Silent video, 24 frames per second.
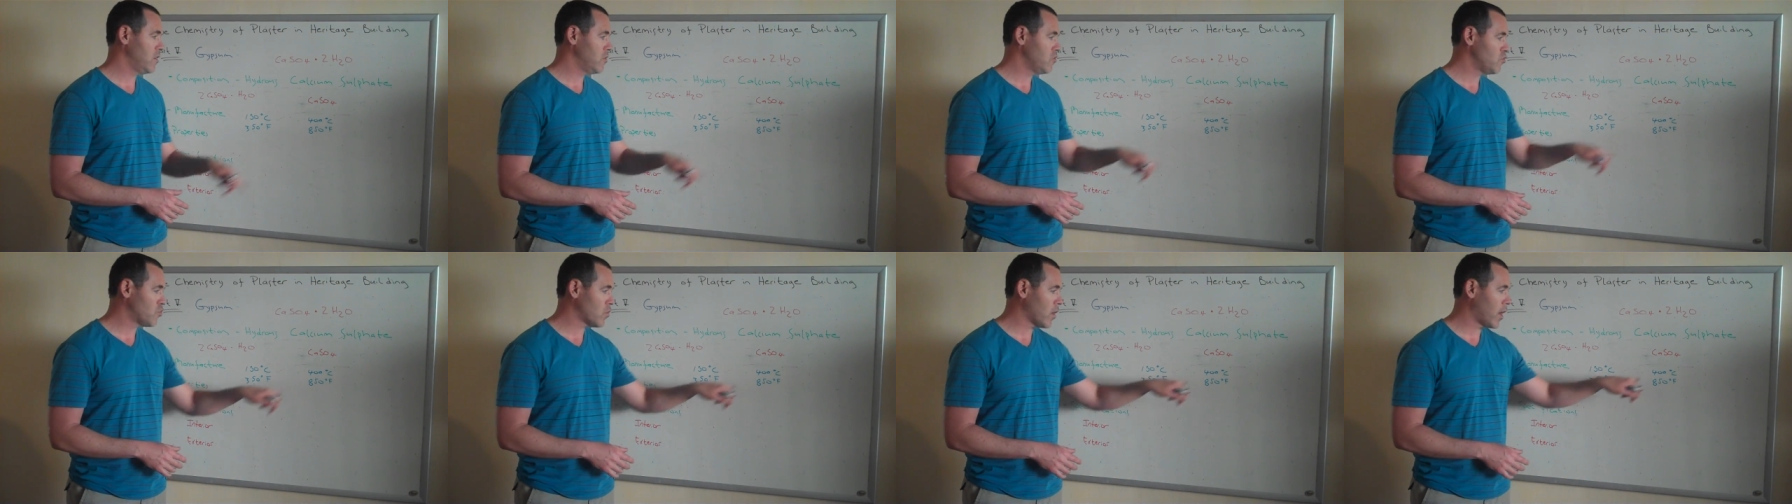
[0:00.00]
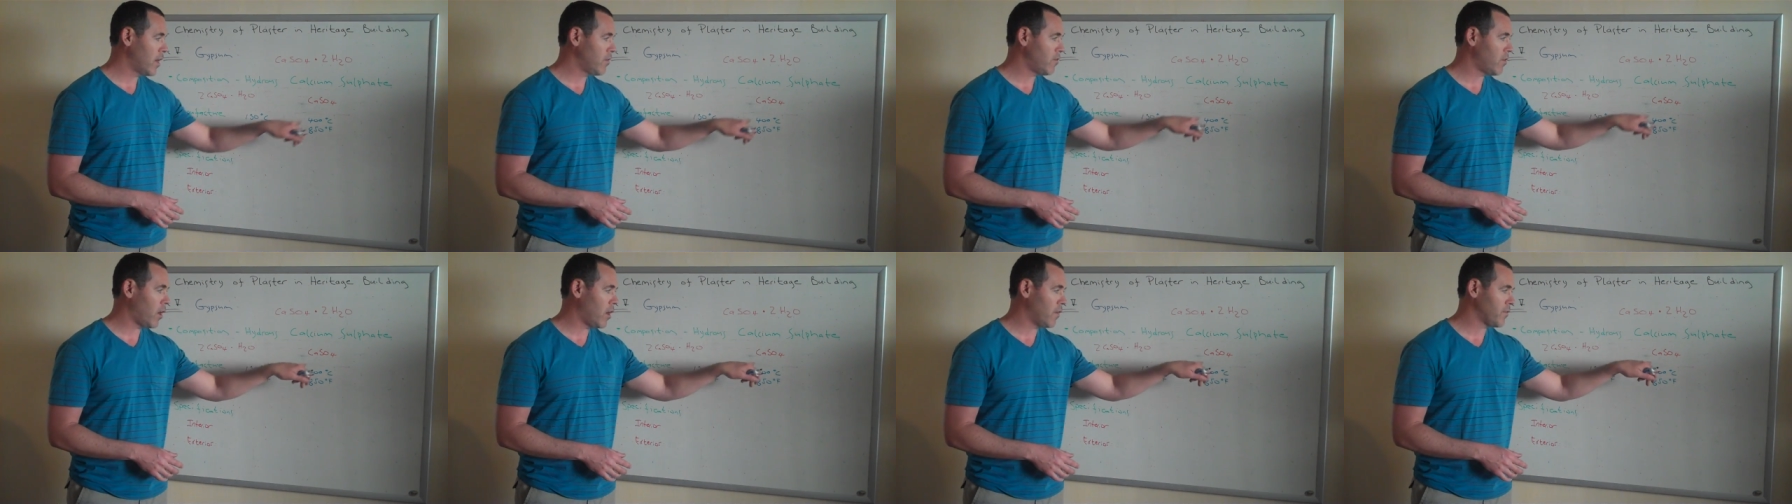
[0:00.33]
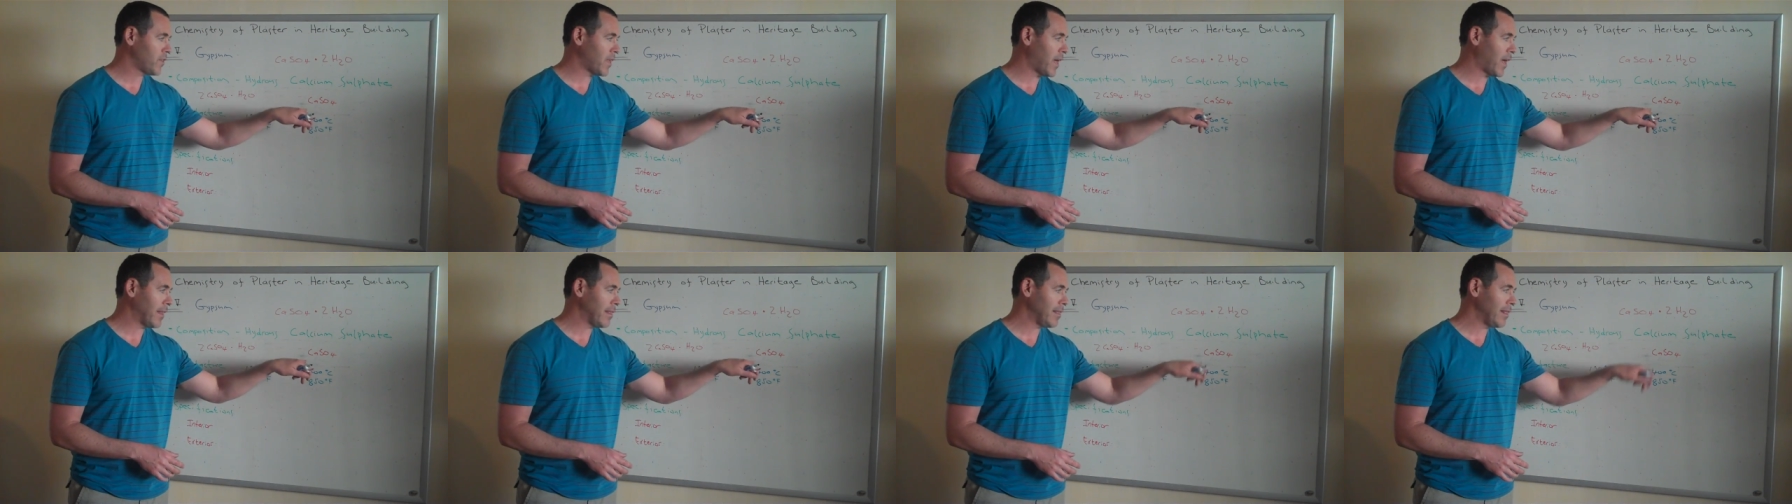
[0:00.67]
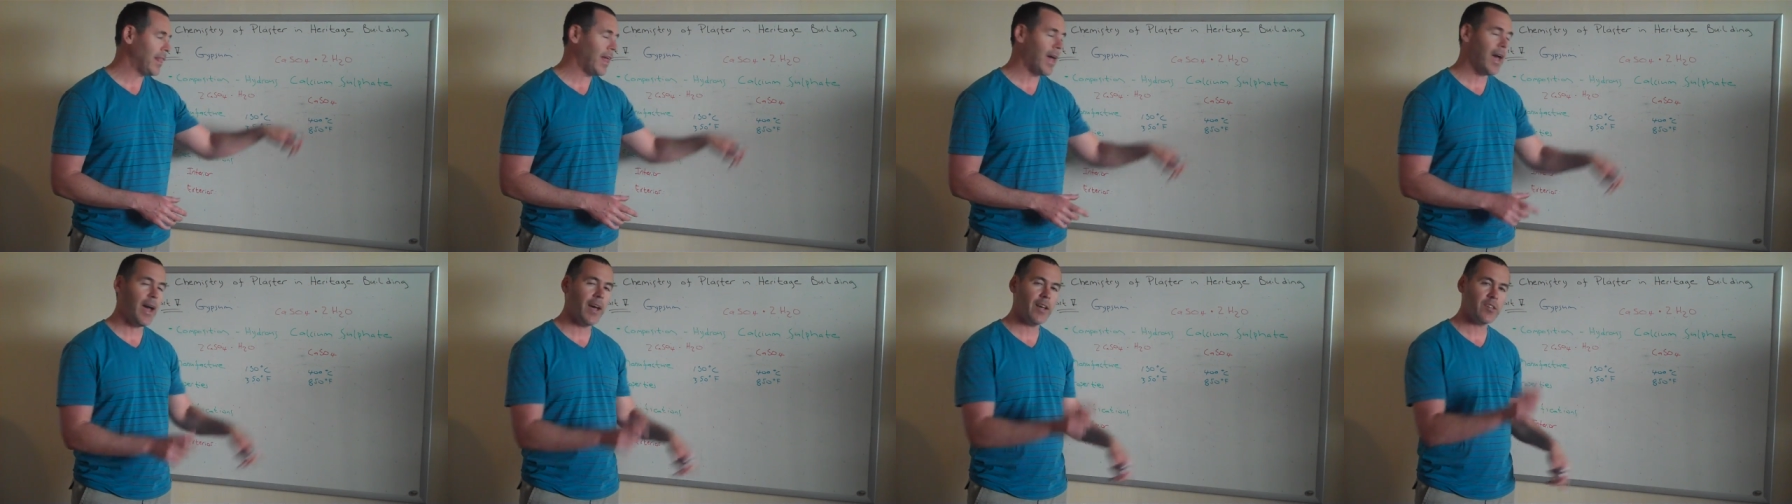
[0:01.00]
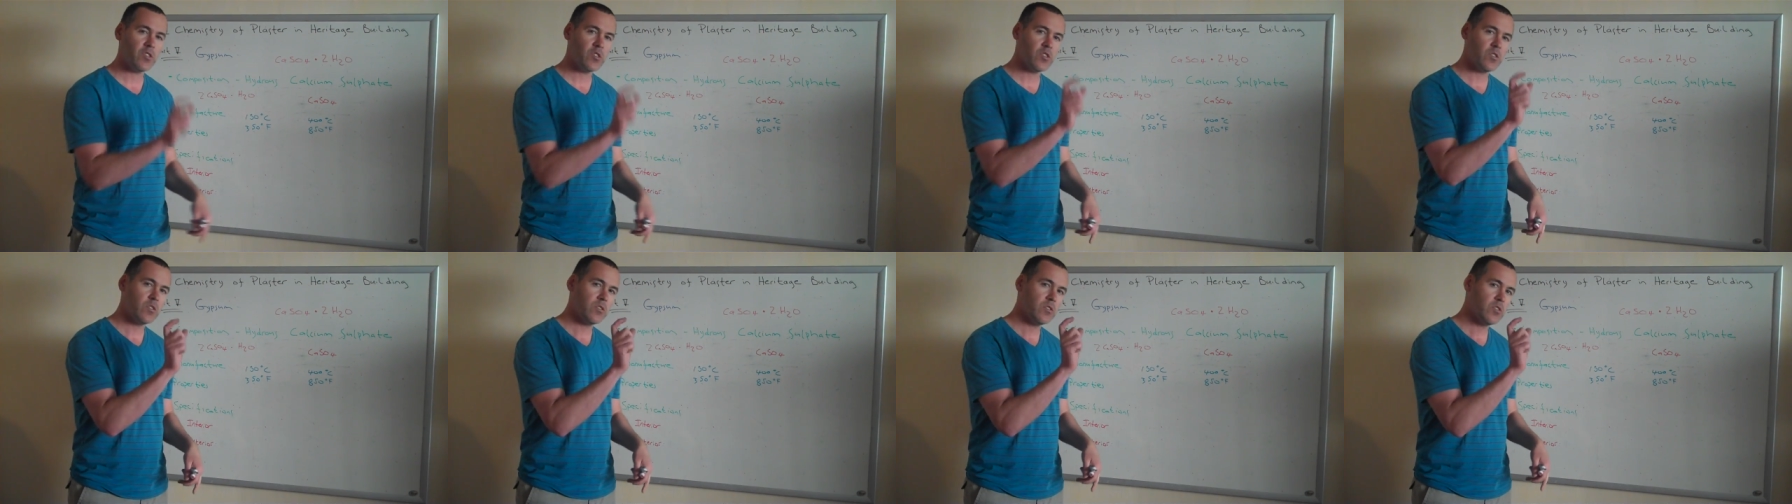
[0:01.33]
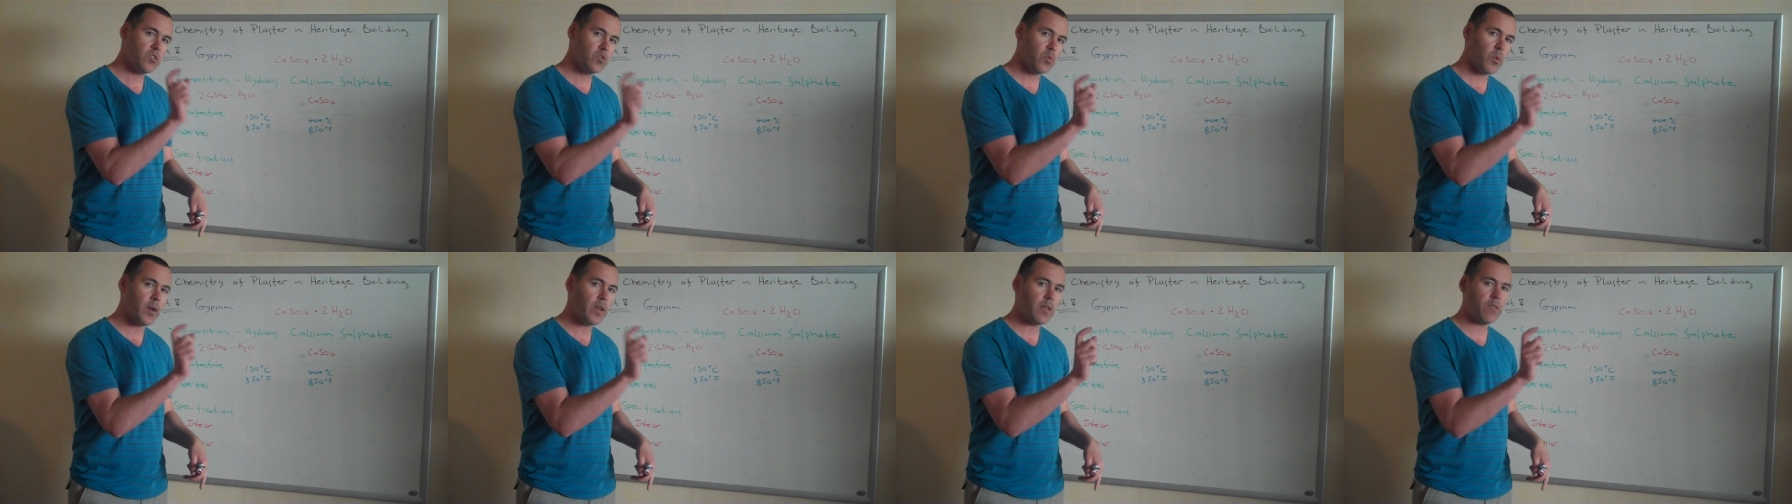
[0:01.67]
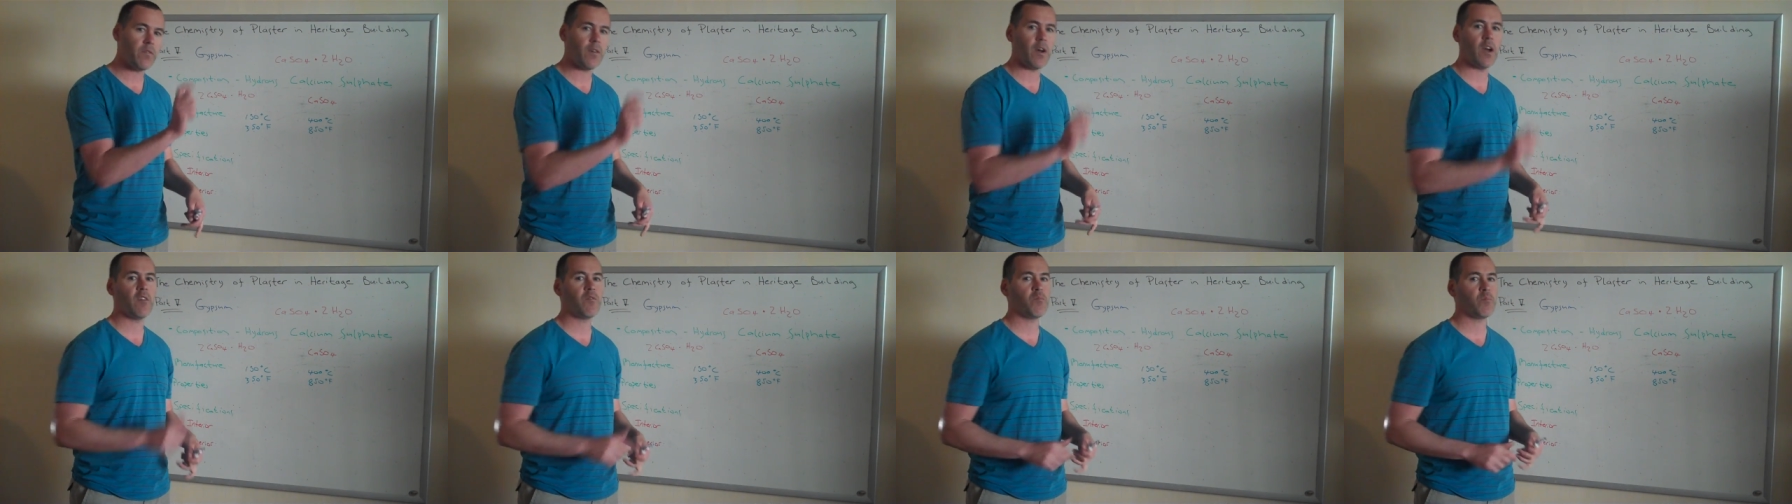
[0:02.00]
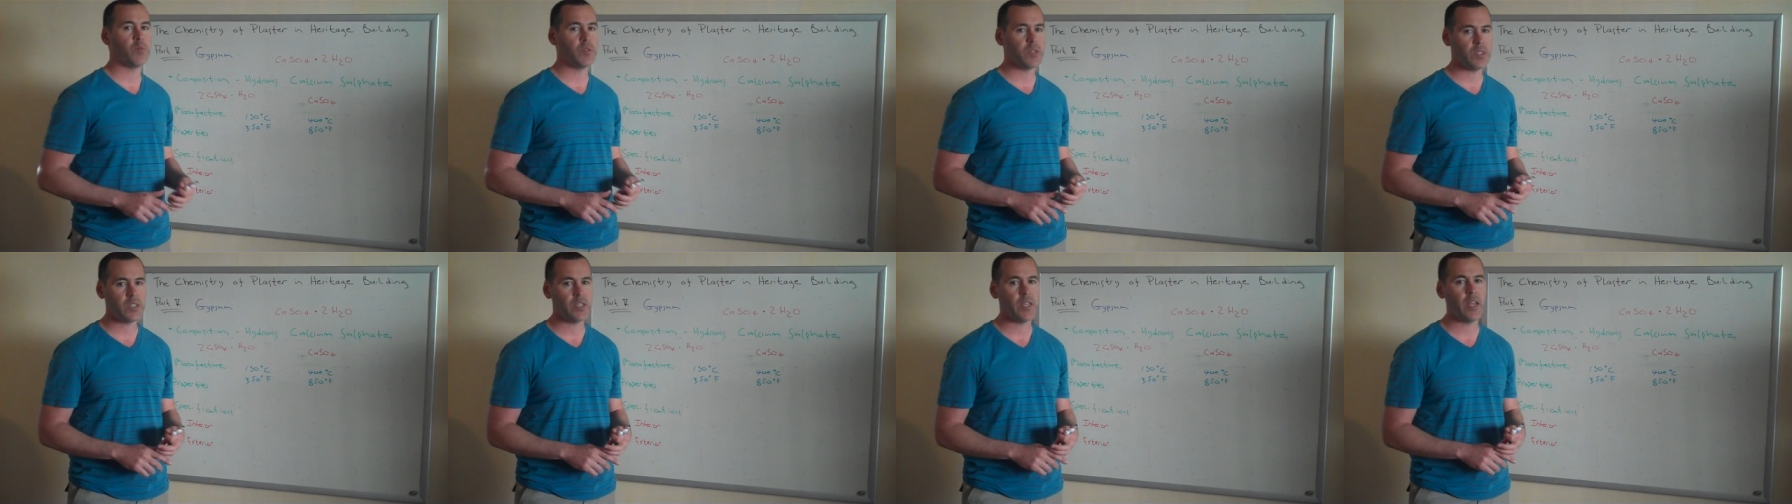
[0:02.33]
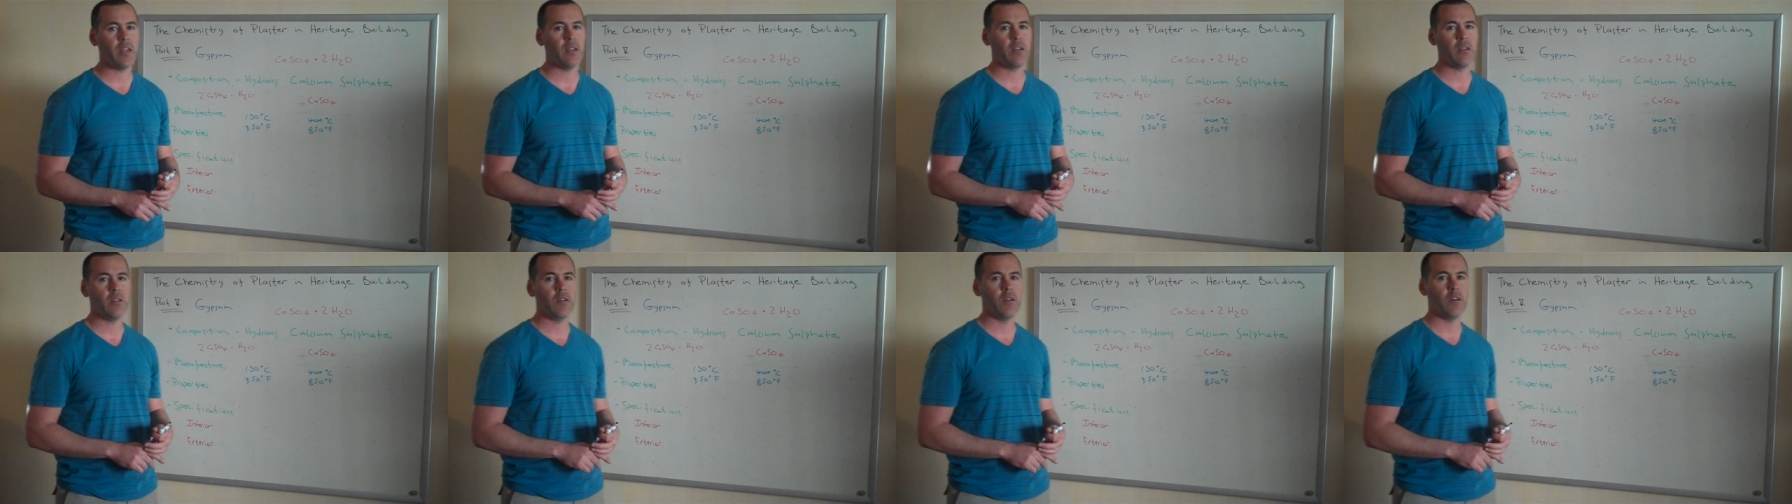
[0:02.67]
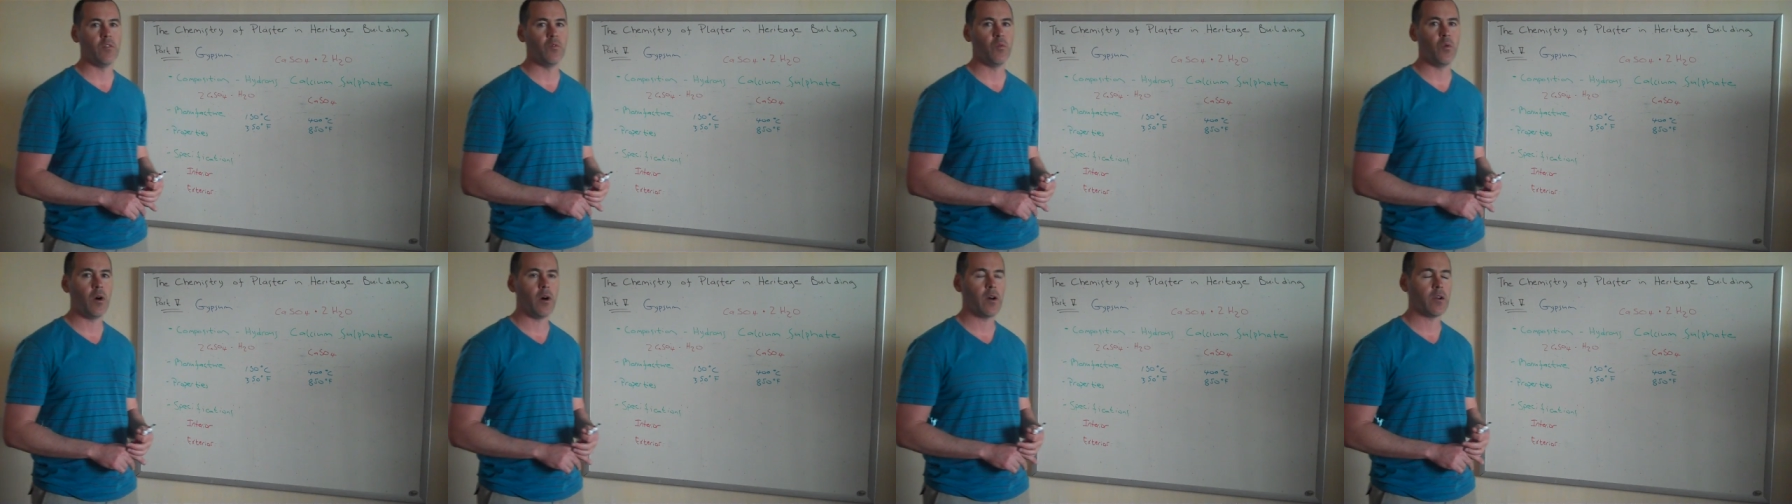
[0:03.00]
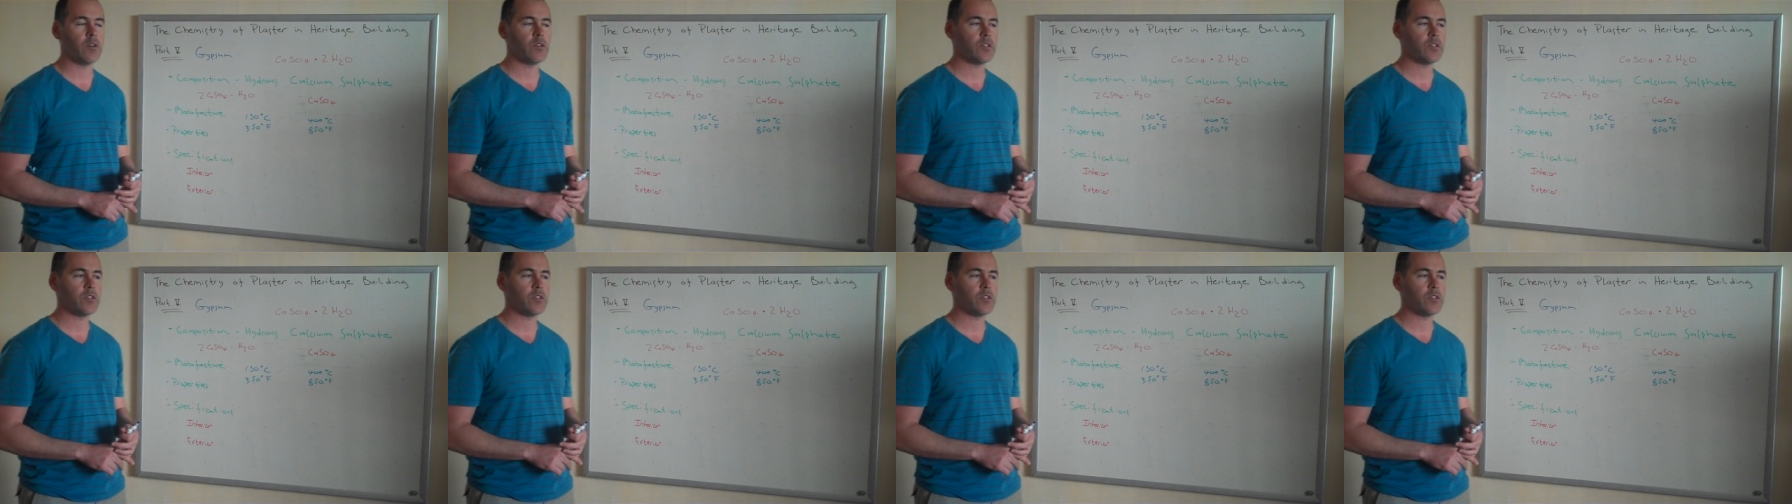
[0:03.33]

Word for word: drive off that last 25% of water.